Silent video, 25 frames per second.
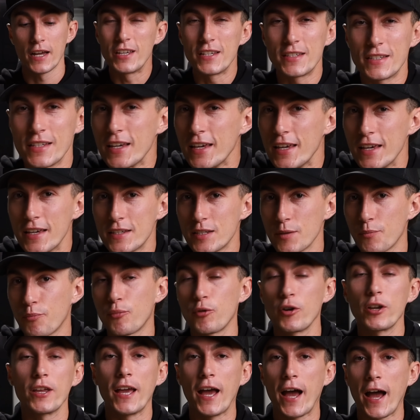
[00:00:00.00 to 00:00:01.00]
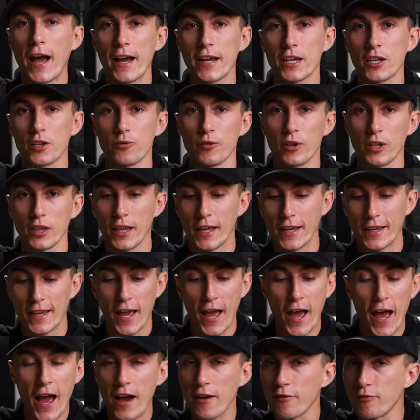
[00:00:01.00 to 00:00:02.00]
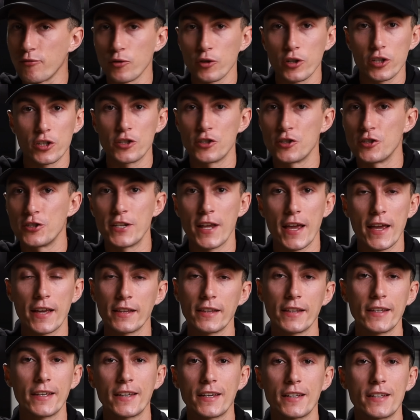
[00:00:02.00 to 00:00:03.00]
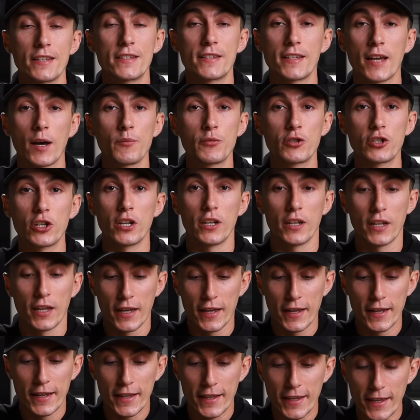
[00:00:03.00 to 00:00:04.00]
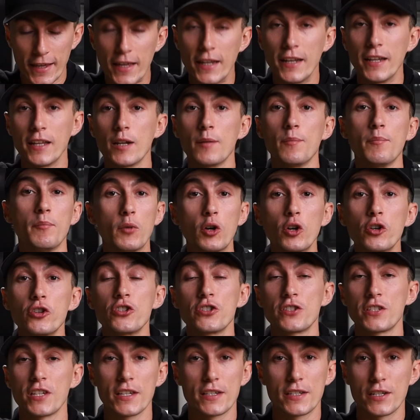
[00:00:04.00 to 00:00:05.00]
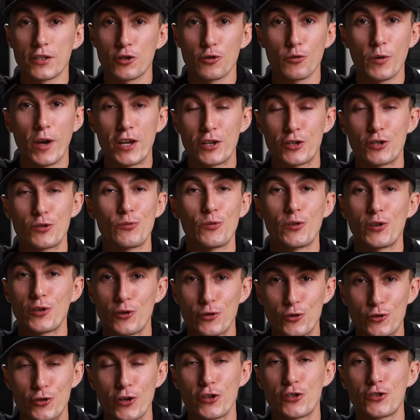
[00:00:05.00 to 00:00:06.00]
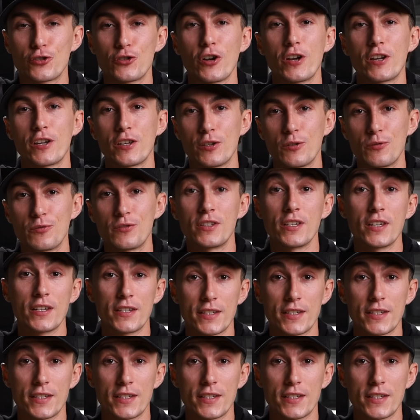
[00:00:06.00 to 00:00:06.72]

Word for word: this is a pretty accurate average daily consumption in an emergency situation where you're just trying to use the